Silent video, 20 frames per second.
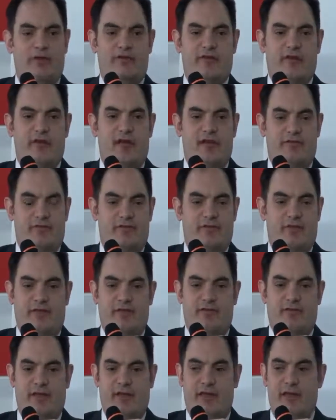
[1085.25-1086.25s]
send
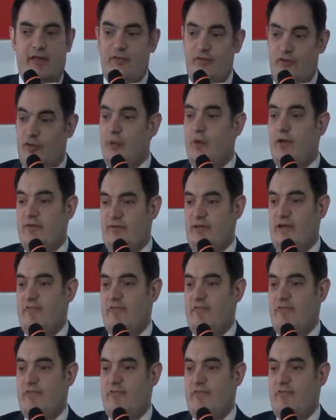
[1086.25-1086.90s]
F-16s, U.S.